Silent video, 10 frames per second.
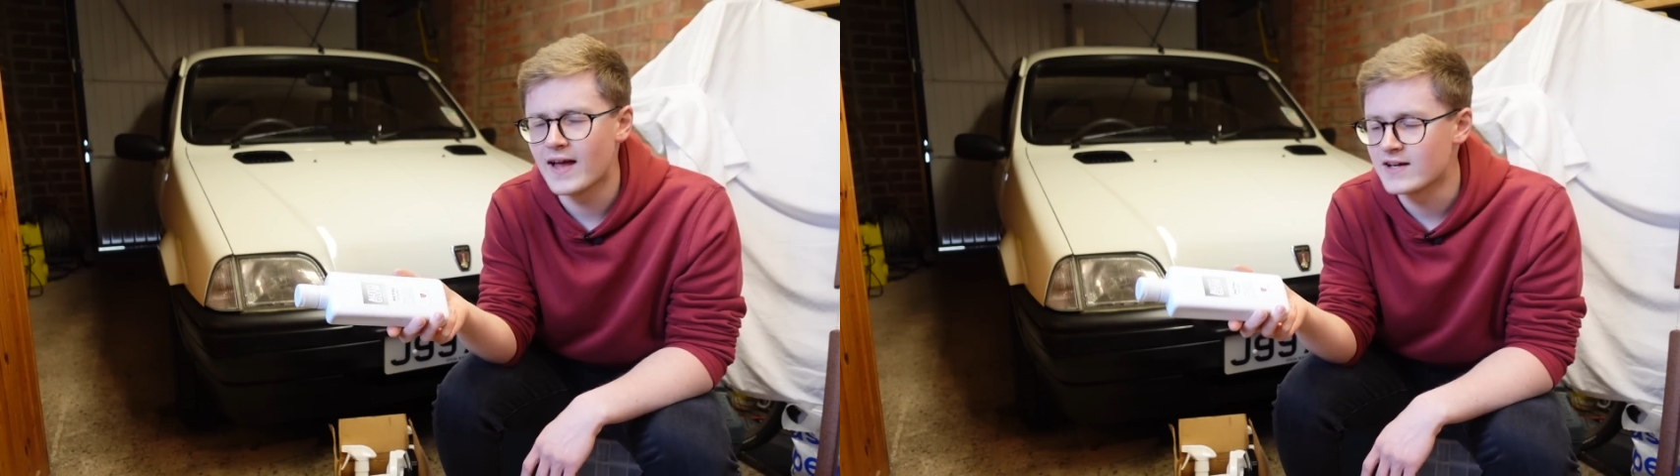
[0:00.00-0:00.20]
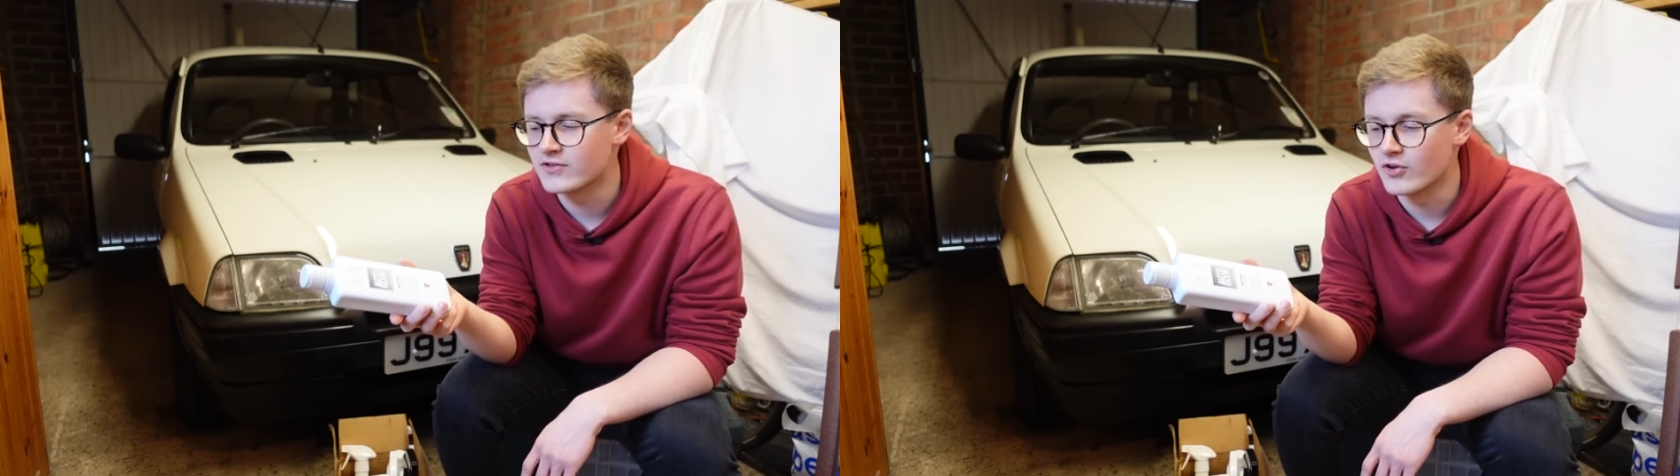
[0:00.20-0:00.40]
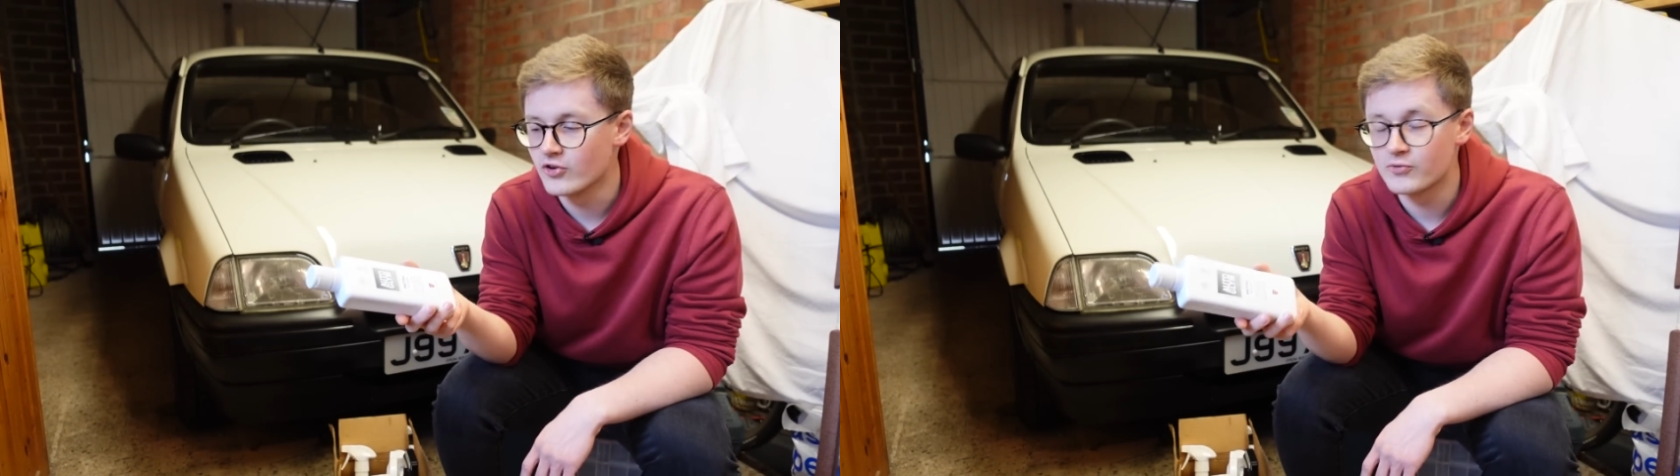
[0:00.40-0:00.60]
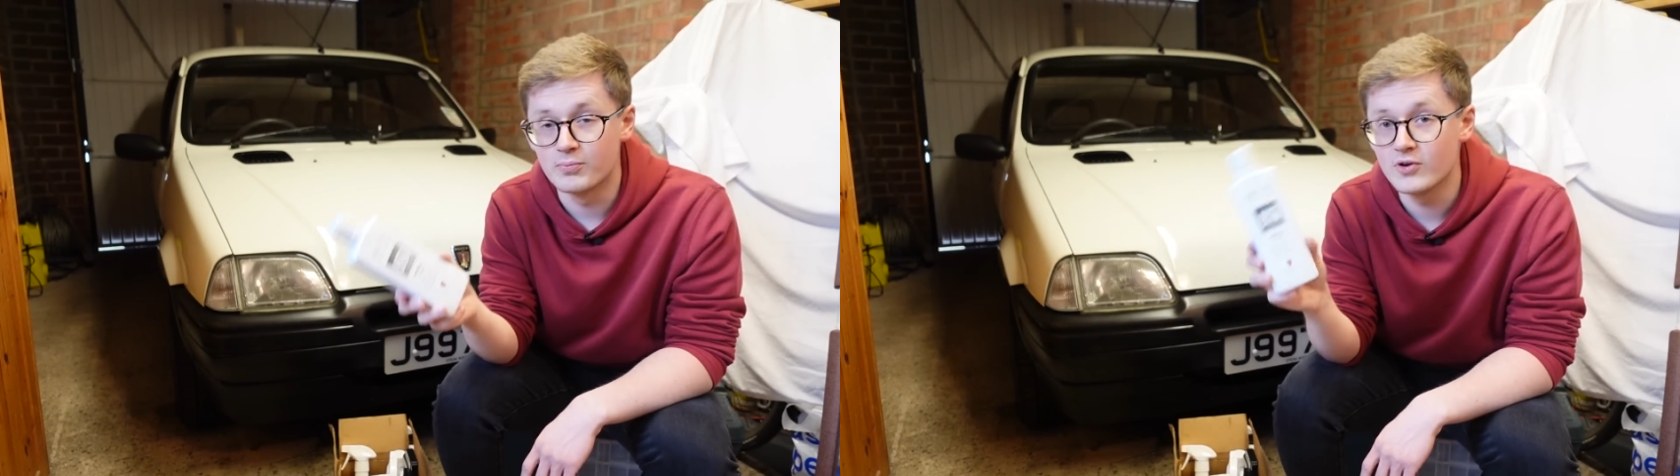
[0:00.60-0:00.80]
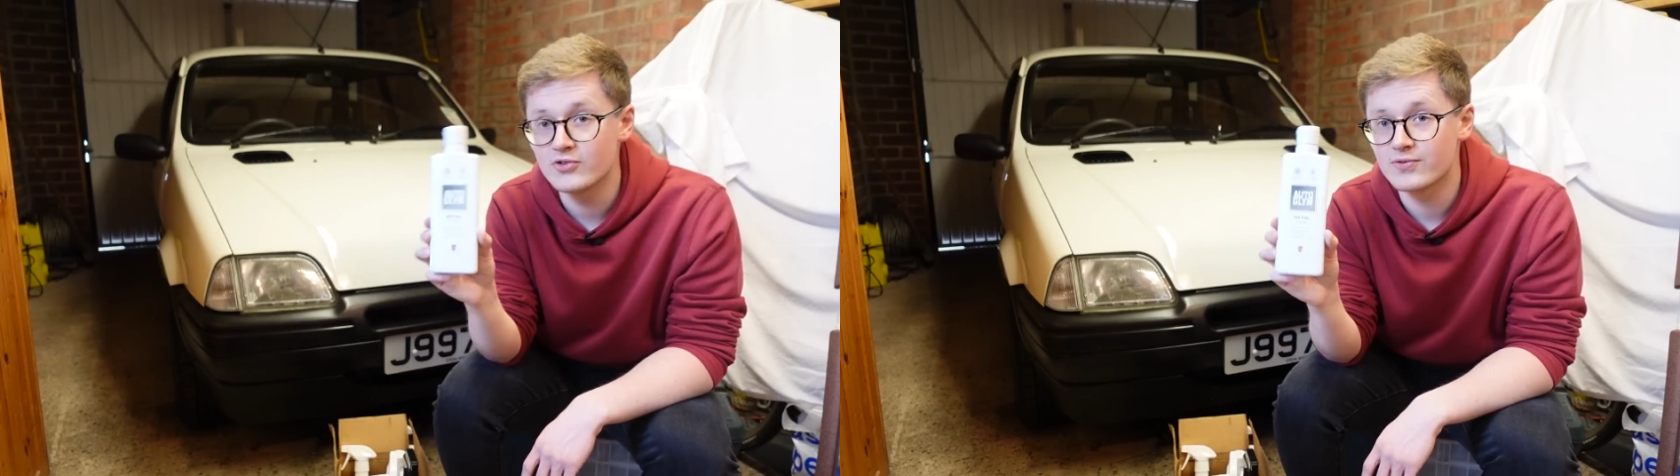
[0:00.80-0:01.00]
that exhaust,
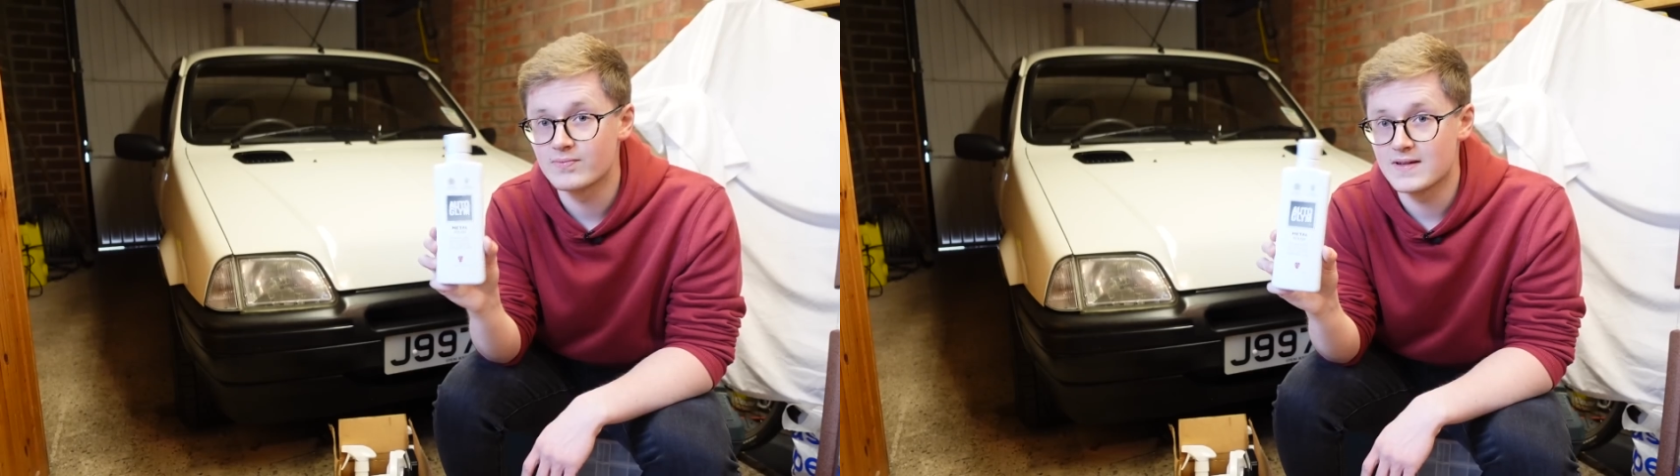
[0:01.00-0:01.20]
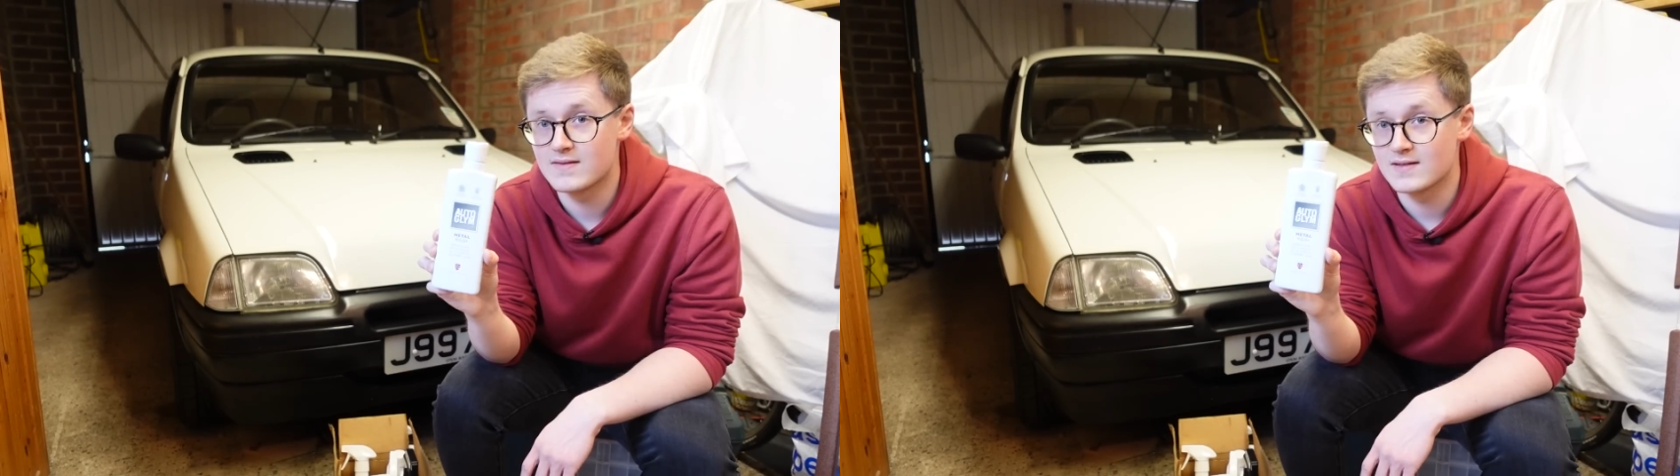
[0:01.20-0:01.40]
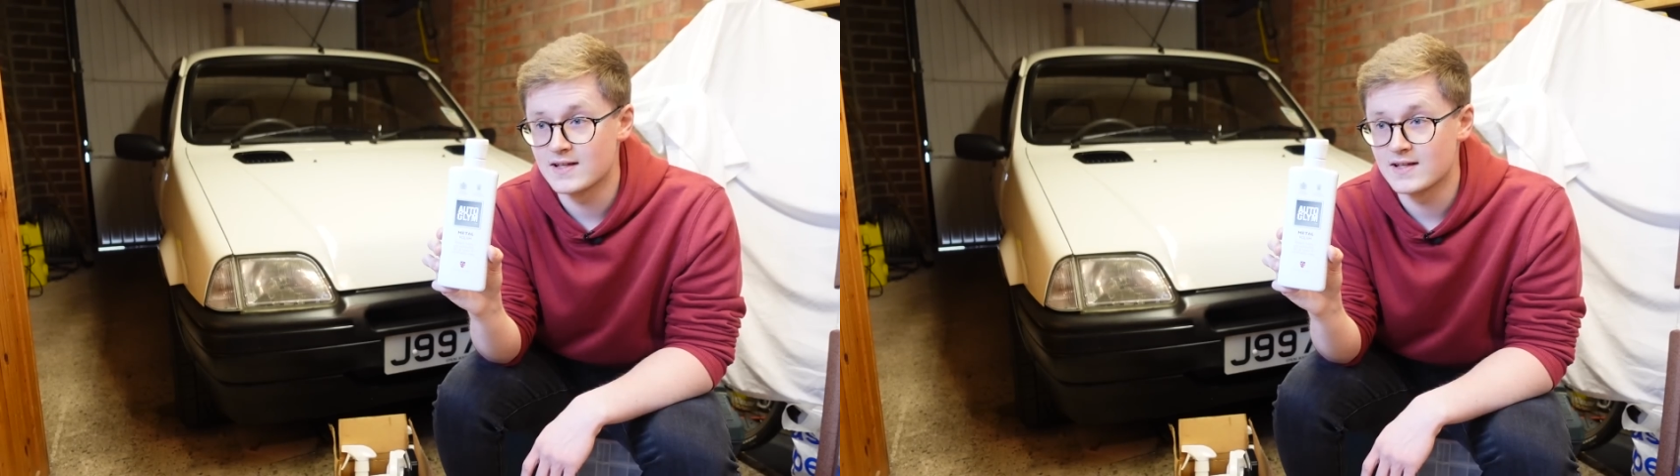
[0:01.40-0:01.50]
but with